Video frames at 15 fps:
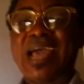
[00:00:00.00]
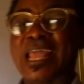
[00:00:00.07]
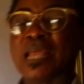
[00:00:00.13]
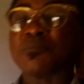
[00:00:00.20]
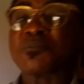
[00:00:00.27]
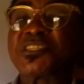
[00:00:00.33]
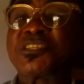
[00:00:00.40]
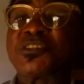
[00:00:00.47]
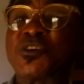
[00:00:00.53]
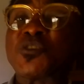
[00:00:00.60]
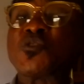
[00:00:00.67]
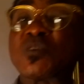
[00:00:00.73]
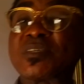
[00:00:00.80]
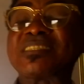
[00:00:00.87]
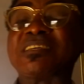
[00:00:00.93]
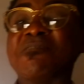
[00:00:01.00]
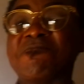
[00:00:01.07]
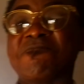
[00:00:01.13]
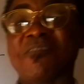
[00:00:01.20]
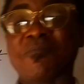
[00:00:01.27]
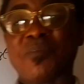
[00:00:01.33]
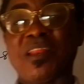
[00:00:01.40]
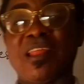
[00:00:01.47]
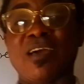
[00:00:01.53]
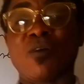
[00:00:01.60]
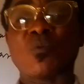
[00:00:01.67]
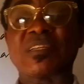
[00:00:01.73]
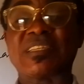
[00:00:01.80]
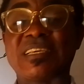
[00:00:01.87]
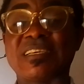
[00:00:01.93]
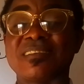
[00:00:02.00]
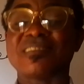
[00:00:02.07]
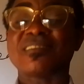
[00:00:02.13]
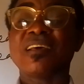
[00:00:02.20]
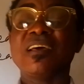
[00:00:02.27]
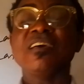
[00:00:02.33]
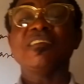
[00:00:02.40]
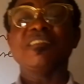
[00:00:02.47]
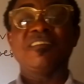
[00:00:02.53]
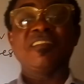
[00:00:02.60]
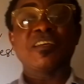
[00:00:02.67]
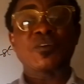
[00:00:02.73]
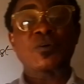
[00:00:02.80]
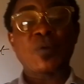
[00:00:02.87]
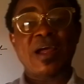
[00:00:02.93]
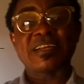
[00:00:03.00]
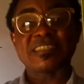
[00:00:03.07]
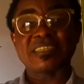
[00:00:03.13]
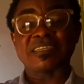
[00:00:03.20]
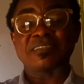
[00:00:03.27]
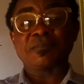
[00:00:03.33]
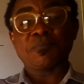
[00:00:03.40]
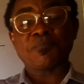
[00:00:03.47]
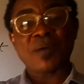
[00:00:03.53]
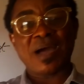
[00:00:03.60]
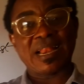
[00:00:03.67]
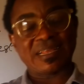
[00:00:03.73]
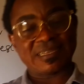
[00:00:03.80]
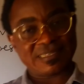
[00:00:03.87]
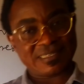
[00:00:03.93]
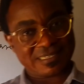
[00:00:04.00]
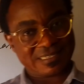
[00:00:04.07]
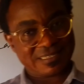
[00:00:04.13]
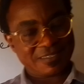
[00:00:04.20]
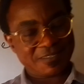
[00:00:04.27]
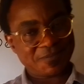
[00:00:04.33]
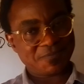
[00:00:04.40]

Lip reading: I am sure you are still familiar with these letter writing patterns.